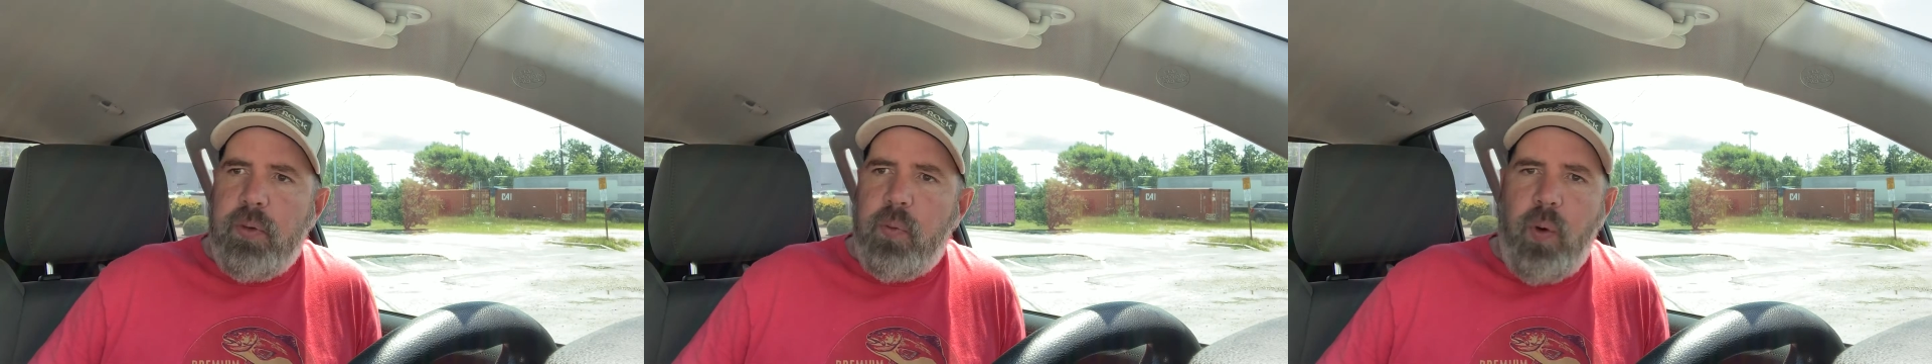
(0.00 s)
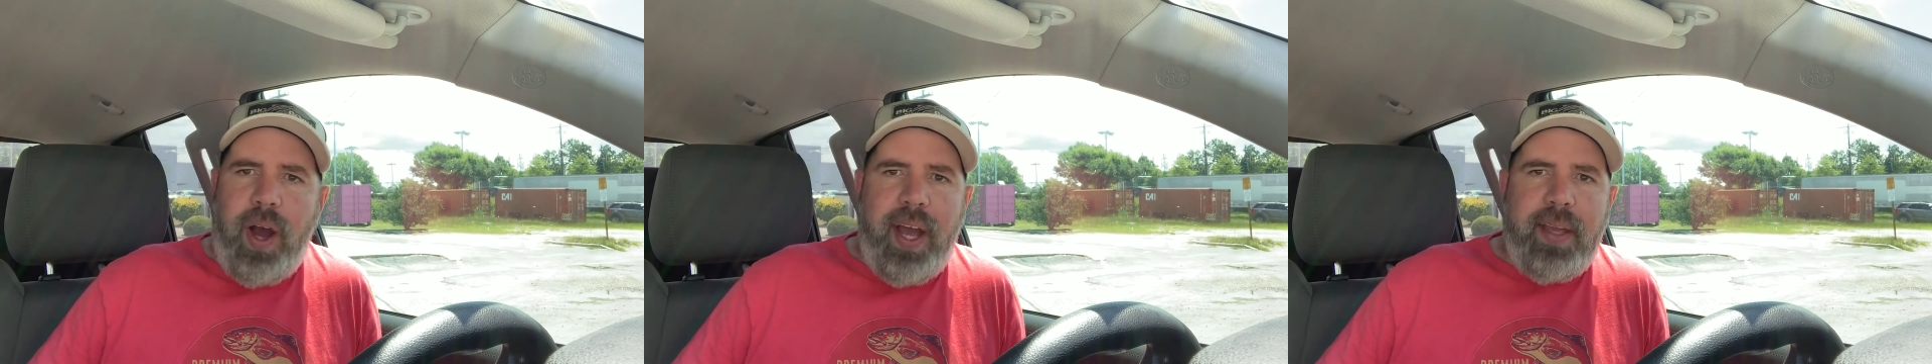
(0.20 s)

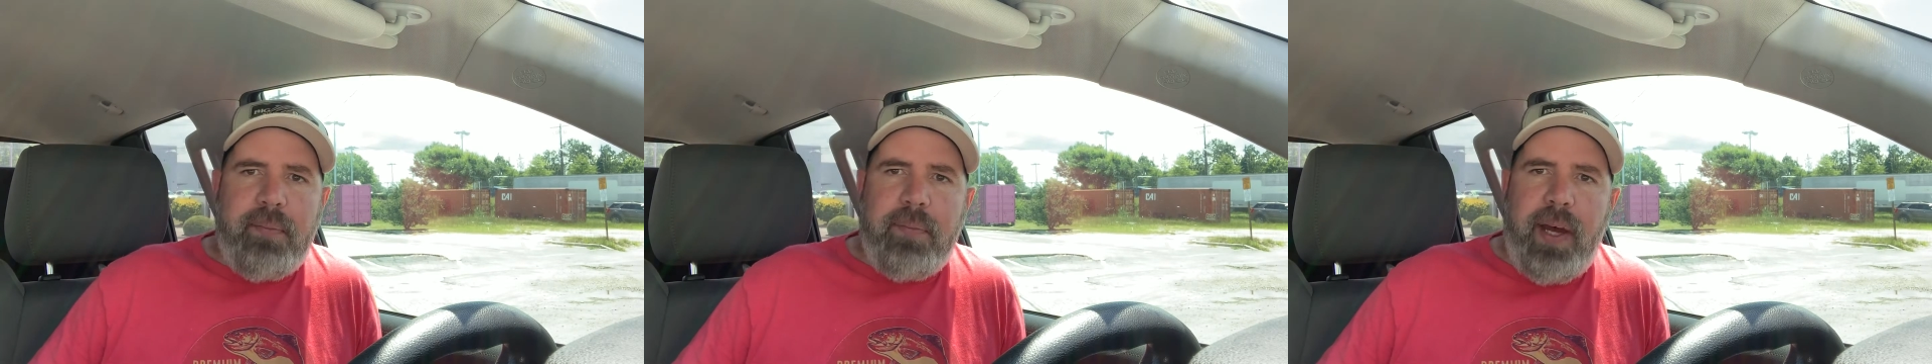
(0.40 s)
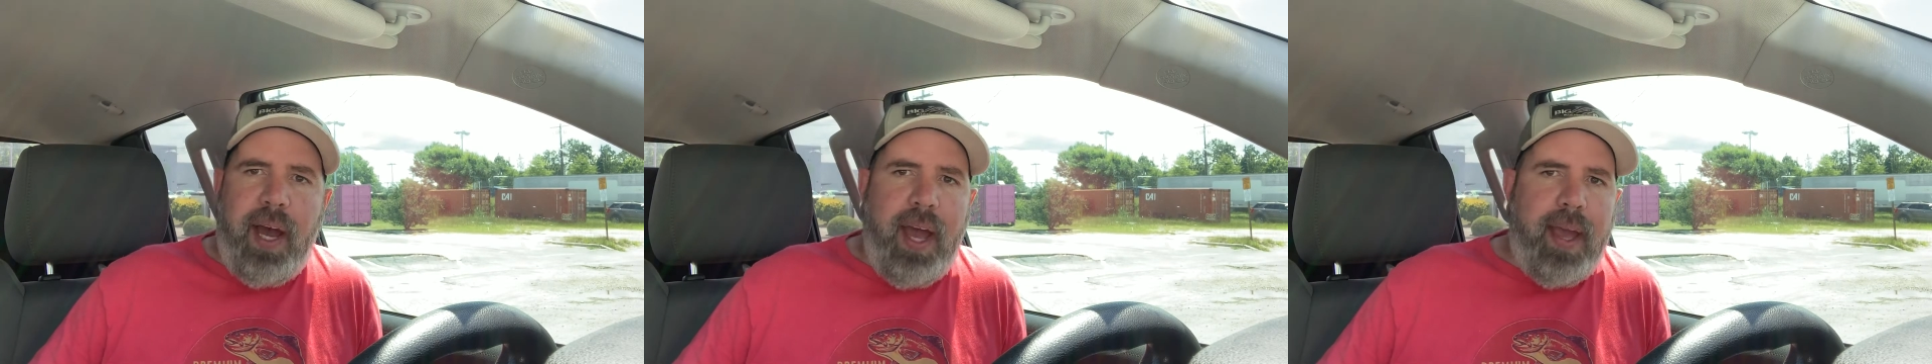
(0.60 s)
white,
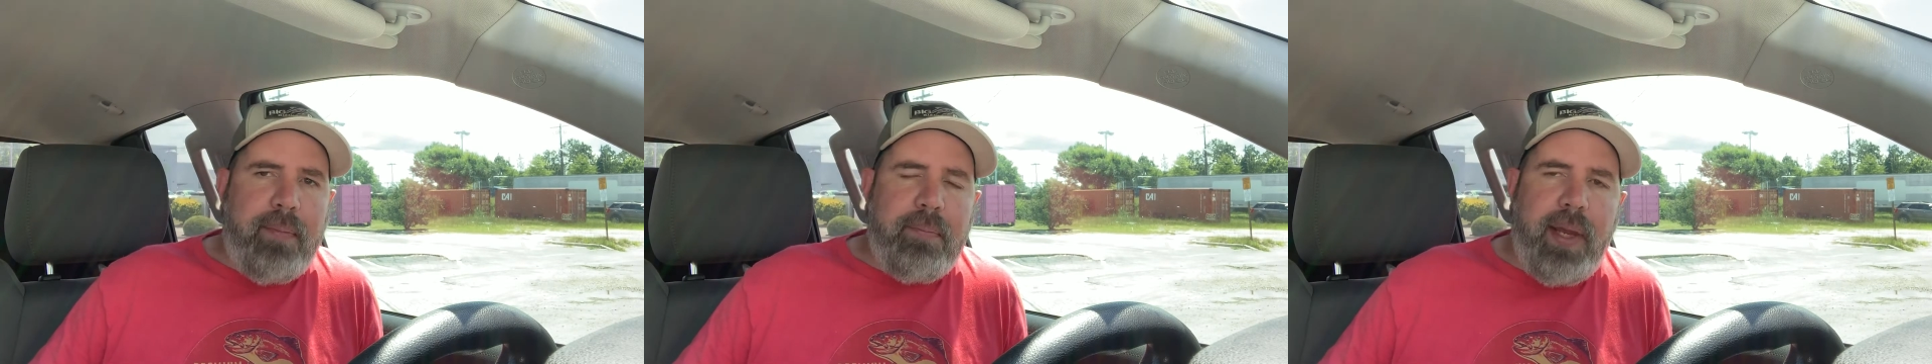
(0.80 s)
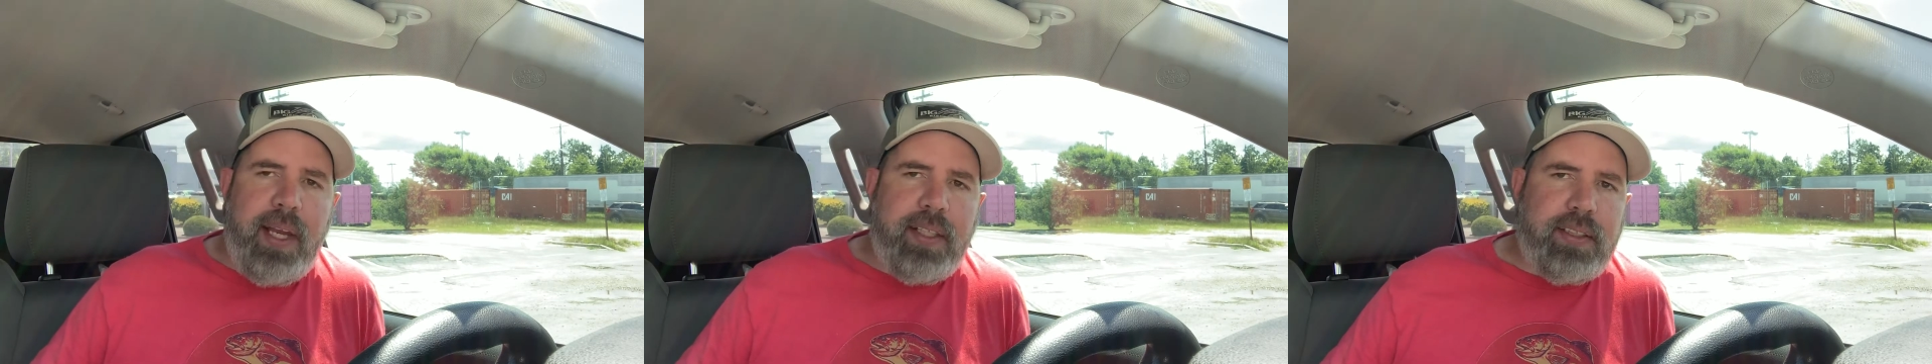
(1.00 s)
black,
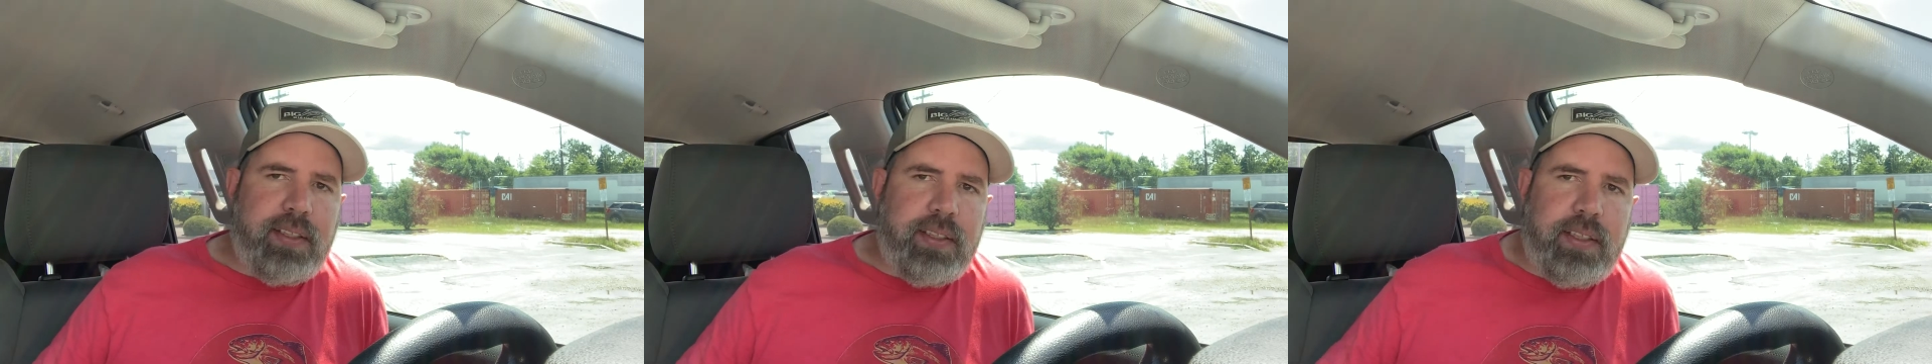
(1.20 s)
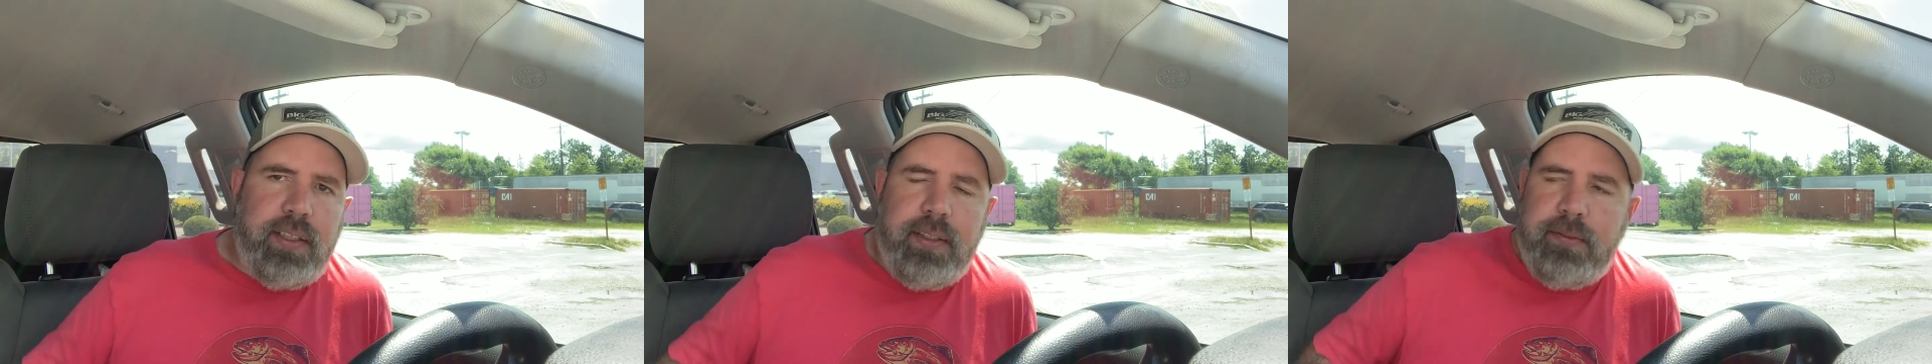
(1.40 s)

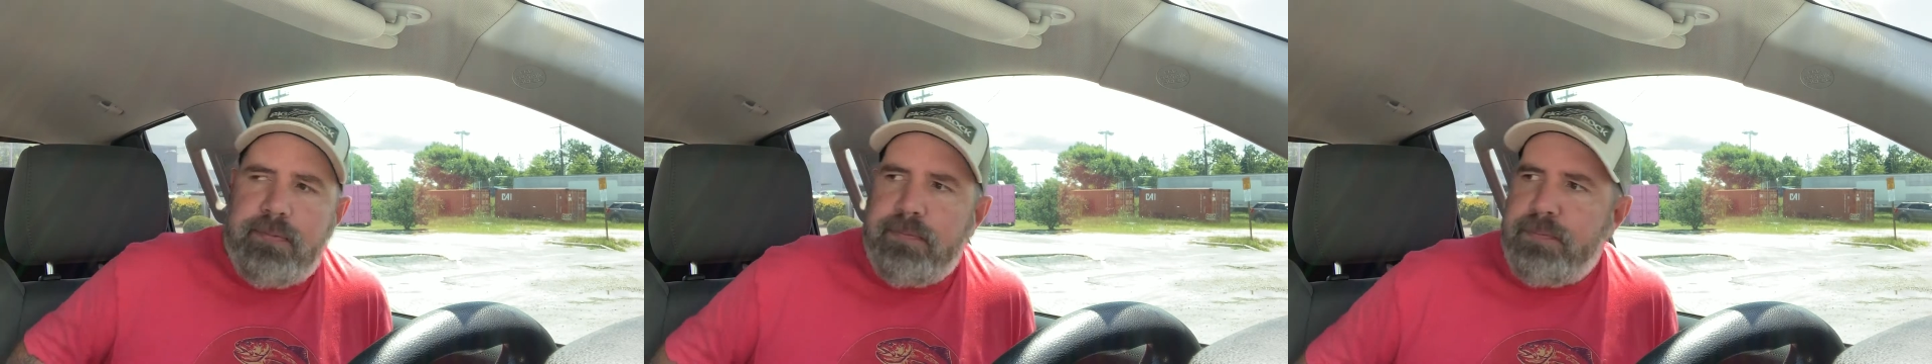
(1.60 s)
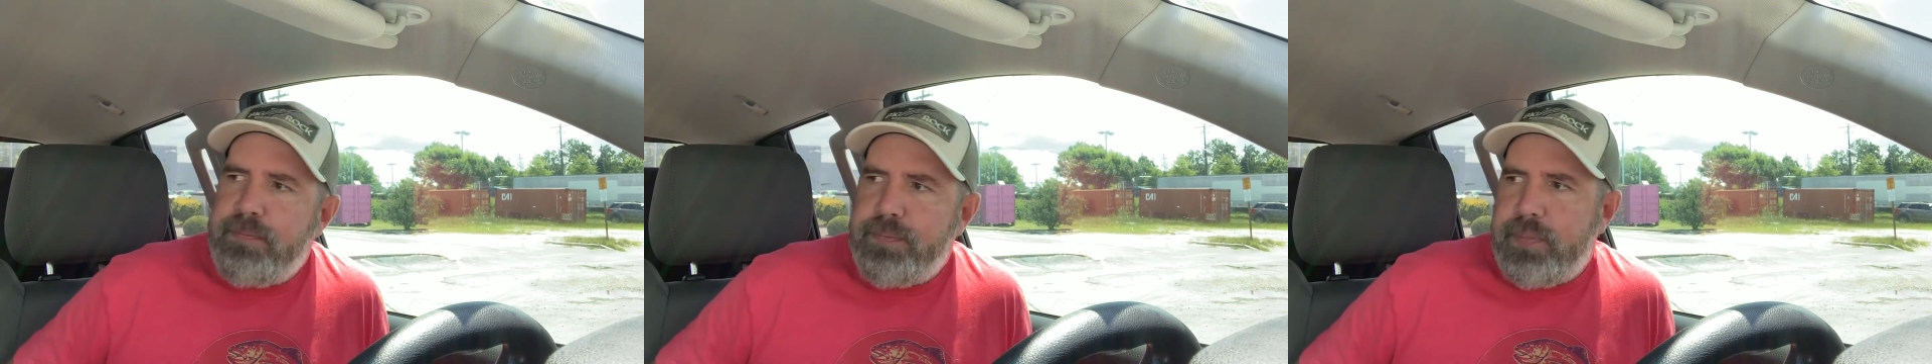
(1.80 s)

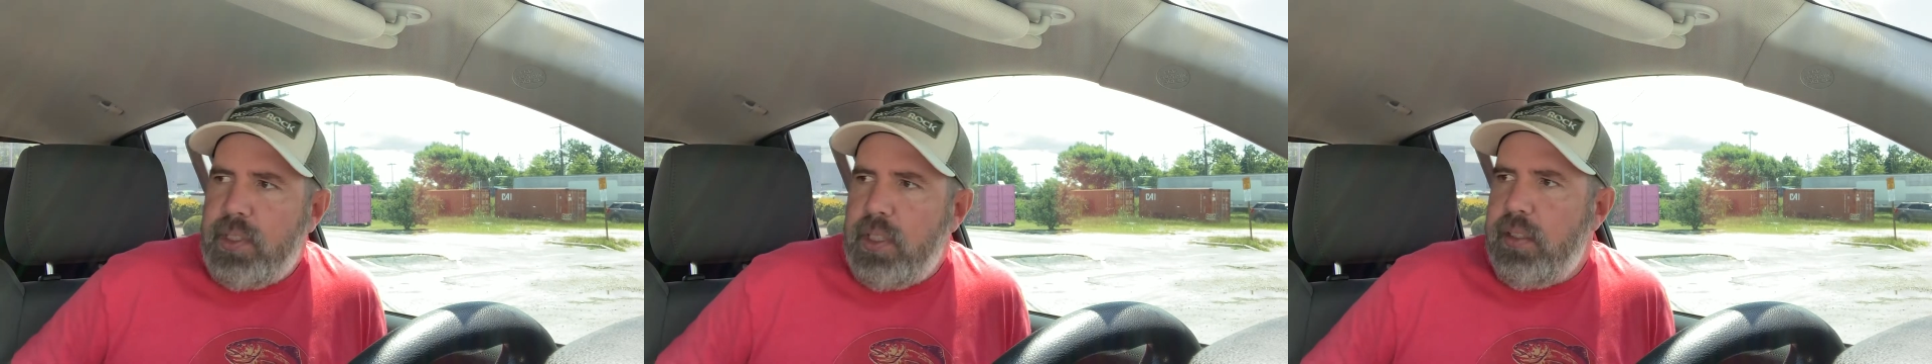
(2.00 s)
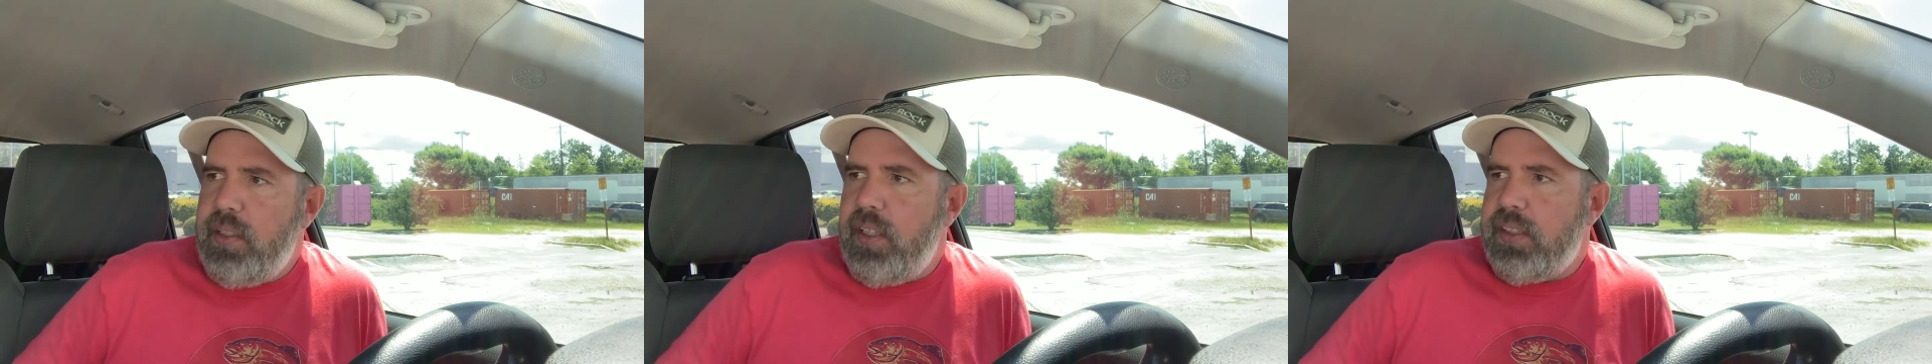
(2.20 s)
Mexican,
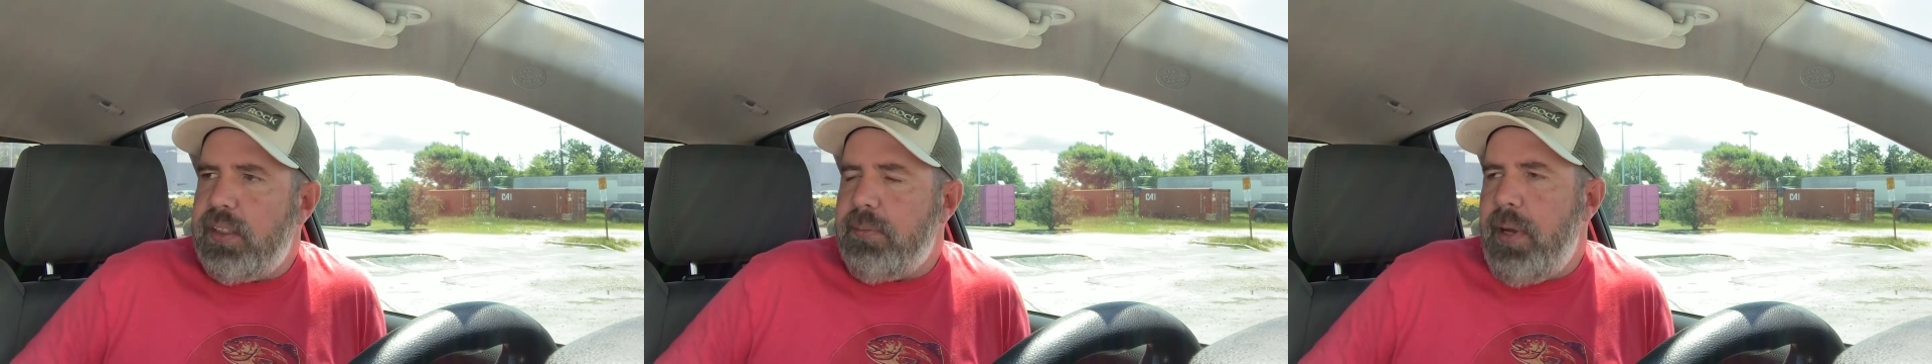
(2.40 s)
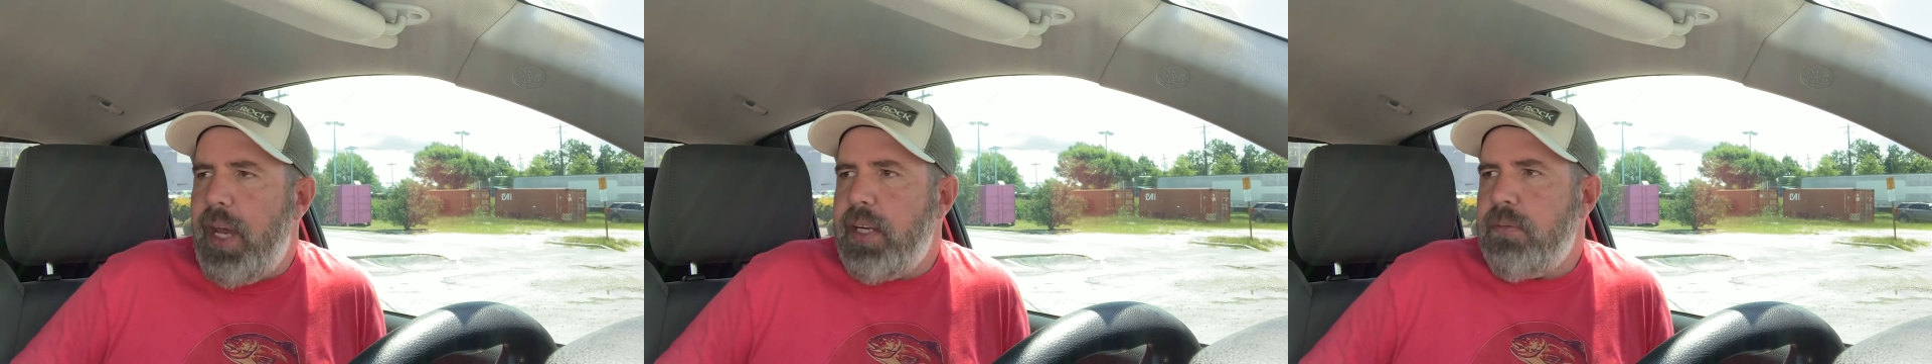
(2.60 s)
doesn't
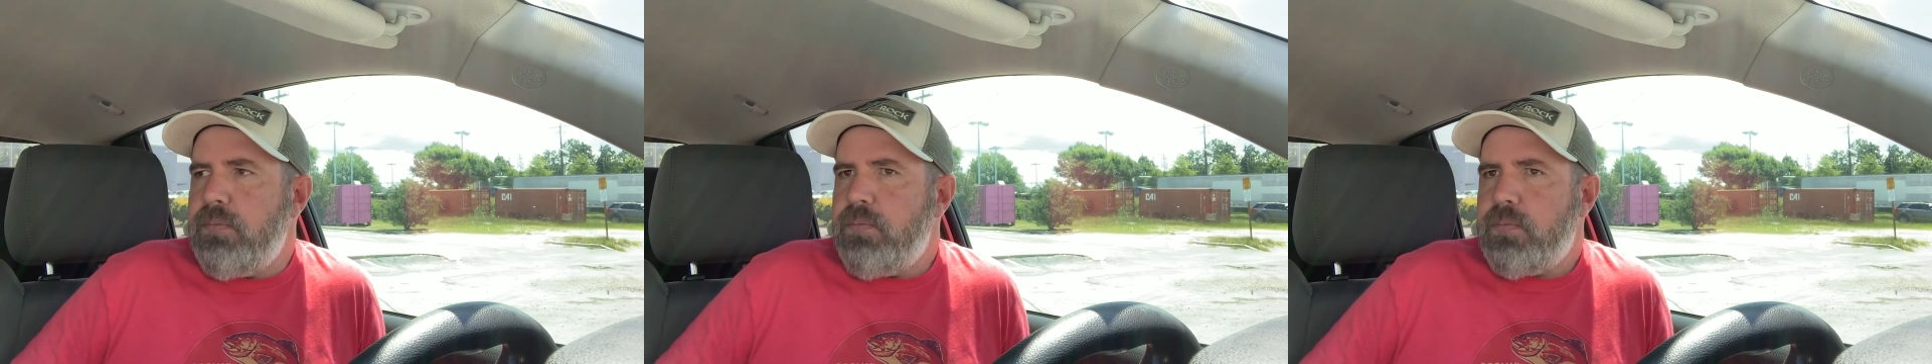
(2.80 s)
matter.